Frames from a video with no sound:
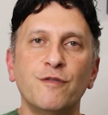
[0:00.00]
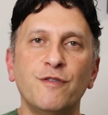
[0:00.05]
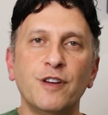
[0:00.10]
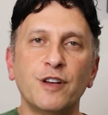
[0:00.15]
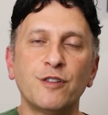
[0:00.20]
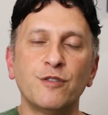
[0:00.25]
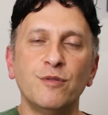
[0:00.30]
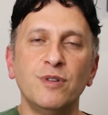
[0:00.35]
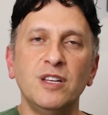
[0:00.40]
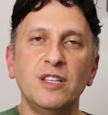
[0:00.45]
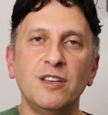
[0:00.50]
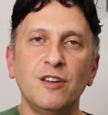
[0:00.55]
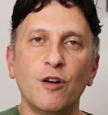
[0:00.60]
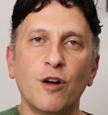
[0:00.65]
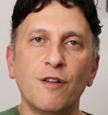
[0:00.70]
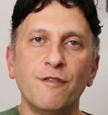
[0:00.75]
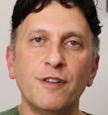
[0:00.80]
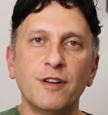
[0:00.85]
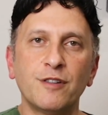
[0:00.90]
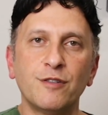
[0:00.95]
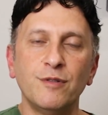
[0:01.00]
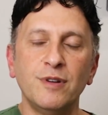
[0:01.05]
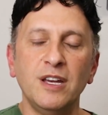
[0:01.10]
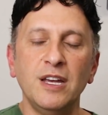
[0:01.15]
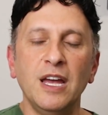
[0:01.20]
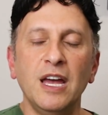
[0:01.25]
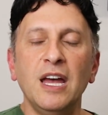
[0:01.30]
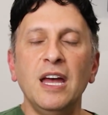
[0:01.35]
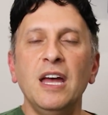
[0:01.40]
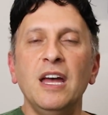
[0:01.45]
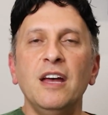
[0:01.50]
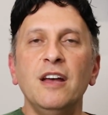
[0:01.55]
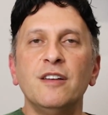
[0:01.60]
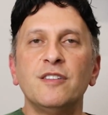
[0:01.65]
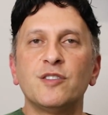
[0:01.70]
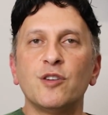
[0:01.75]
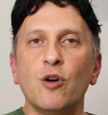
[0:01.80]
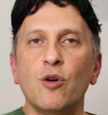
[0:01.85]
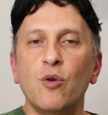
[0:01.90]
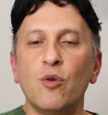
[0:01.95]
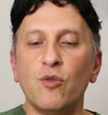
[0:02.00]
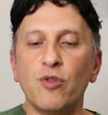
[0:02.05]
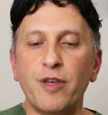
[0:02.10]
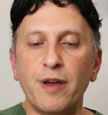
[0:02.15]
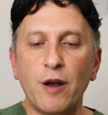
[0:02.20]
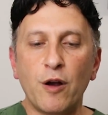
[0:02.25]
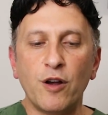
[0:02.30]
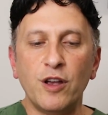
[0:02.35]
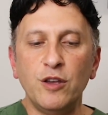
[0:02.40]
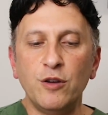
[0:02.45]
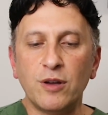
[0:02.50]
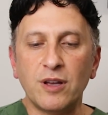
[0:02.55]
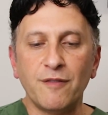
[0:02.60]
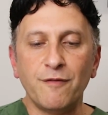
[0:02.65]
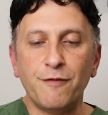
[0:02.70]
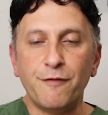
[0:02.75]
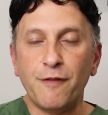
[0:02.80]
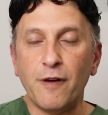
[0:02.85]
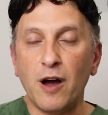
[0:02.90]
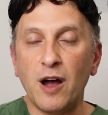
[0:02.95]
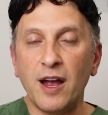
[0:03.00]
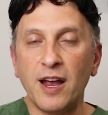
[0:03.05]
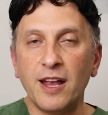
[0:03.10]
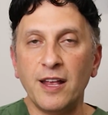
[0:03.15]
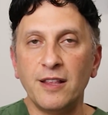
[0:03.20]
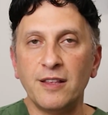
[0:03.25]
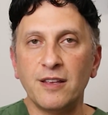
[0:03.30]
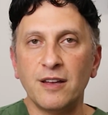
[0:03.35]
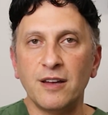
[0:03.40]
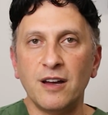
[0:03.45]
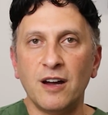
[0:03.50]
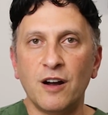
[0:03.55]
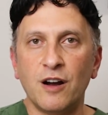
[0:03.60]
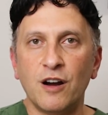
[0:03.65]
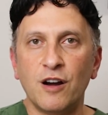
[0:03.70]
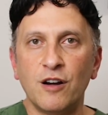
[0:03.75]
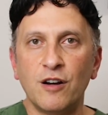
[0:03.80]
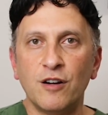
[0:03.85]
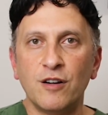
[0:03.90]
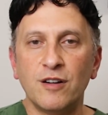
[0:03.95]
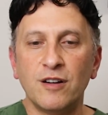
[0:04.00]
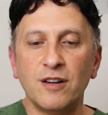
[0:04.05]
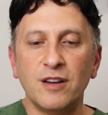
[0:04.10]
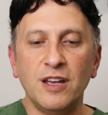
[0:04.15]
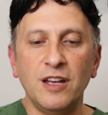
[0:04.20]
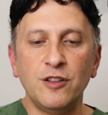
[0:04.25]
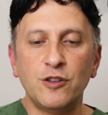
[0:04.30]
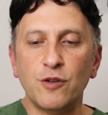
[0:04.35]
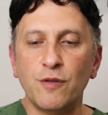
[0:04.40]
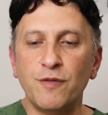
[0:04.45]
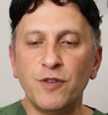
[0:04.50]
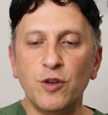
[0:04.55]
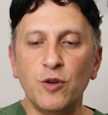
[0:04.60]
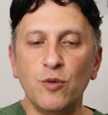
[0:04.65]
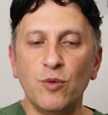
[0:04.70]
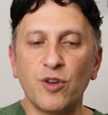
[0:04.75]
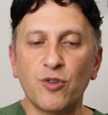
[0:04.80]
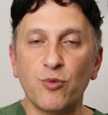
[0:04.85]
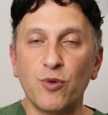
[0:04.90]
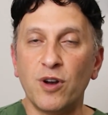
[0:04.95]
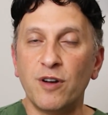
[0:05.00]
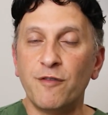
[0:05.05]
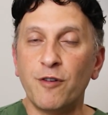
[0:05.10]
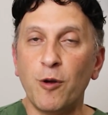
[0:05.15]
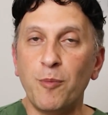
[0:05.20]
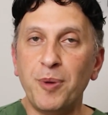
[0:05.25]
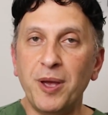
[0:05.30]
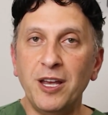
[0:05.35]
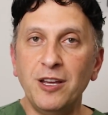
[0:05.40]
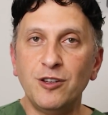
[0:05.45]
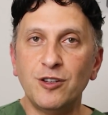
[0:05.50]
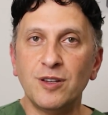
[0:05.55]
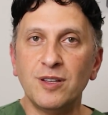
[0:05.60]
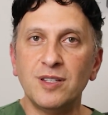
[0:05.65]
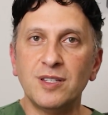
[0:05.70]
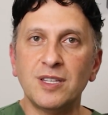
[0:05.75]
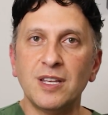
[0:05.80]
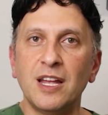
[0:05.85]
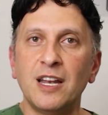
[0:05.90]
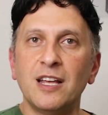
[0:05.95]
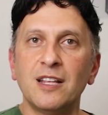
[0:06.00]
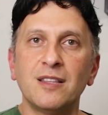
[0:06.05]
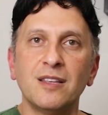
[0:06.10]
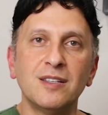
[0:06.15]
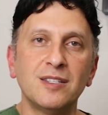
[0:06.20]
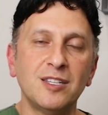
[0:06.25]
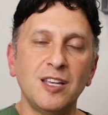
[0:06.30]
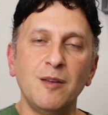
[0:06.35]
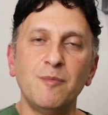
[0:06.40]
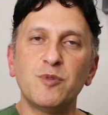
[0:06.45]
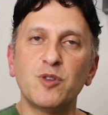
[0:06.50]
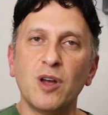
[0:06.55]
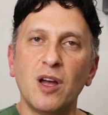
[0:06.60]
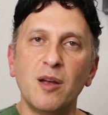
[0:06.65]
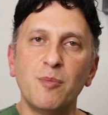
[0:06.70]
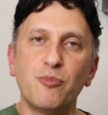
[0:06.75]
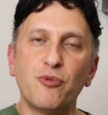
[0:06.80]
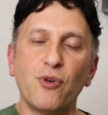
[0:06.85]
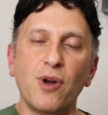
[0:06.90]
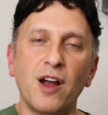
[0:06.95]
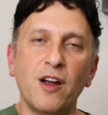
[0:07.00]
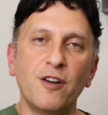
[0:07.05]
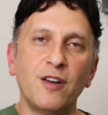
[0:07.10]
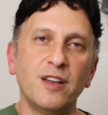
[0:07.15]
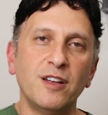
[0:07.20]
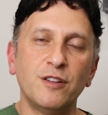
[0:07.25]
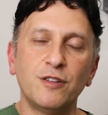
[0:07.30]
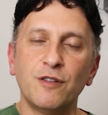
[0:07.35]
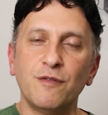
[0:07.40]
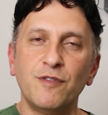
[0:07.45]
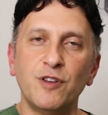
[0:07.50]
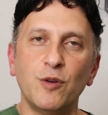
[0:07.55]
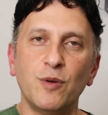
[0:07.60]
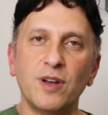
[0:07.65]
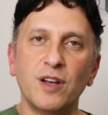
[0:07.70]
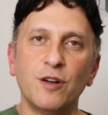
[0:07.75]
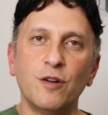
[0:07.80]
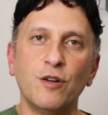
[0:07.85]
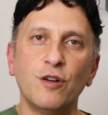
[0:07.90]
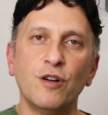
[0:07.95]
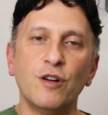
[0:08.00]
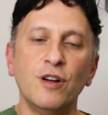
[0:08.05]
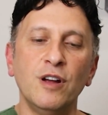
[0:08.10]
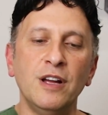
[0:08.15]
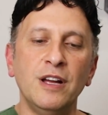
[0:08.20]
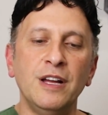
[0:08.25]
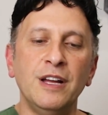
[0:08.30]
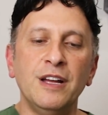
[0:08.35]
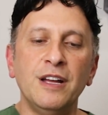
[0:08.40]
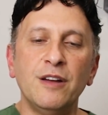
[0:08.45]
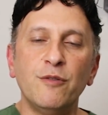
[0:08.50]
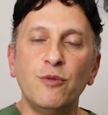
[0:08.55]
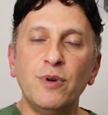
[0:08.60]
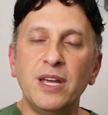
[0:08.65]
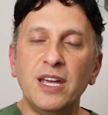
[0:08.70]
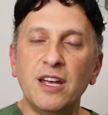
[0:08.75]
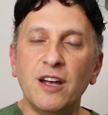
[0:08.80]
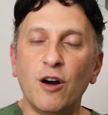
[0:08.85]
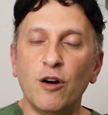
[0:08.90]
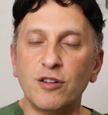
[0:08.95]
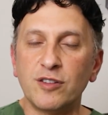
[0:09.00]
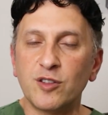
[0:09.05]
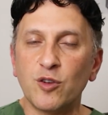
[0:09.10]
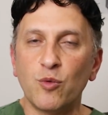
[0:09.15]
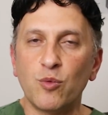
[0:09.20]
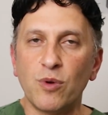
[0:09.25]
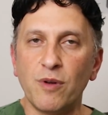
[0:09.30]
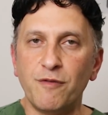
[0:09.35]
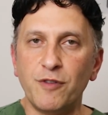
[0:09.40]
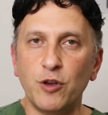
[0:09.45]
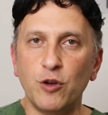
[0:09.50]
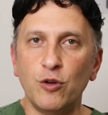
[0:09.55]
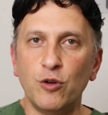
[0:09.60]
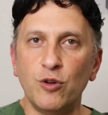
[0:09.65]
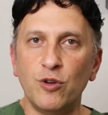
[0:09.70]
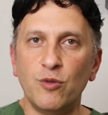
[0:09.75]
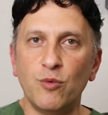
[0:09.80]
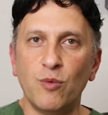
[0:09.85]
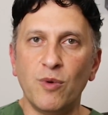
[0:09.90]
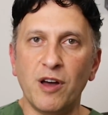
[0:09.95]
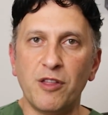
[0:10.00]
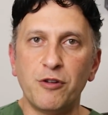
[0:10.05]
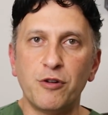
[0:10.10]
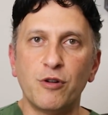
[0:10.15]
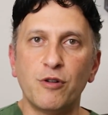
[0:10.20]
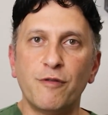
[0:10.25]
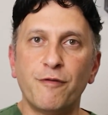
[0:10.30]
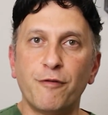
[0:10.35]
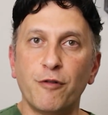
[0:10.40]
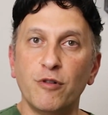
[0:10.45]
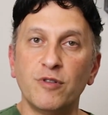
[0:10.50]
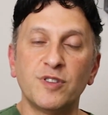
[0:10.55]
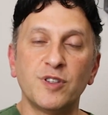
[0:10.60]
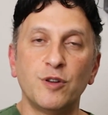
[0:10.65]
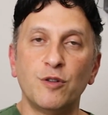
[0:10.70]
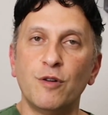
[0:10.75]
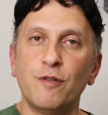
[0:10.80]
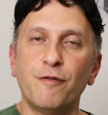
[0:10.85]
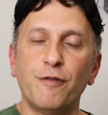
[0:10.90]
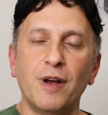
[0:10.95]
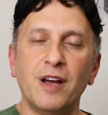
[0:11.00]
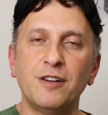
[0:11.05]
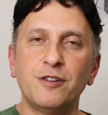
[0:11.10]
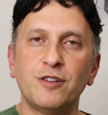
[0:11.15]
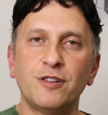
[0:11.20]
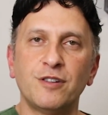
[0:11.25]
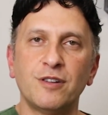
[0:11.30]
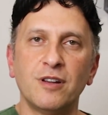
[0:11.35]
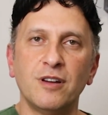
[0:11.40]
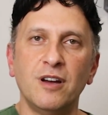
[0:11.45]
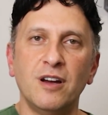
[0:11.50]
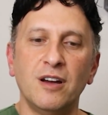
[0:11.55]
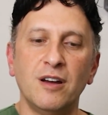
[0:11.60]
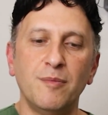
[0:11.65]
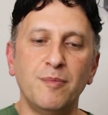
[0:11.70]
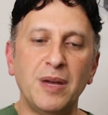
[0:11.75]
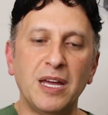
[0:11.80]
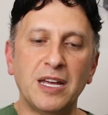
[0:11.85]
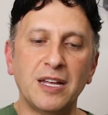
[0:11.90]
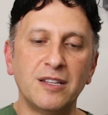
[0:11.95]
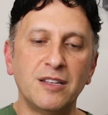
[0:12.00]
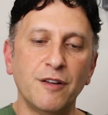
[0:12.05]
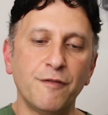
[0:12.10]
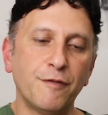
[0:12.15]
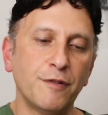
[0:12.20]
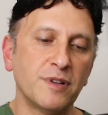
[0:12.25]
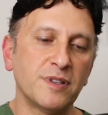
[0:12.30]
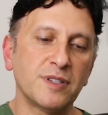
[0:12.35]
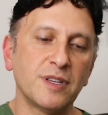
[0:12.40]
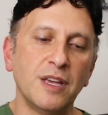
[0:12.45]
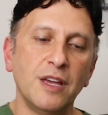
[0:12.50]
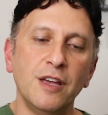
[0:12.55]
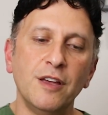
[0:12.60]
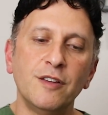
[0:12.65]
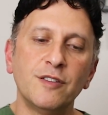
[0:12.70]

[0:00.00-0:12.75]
Victory, Dr. Victory. So there you can find our interview with one of our patients and at the same time prior to interviewing her, we also reviewed whether frozen or fresh uh, make a difference.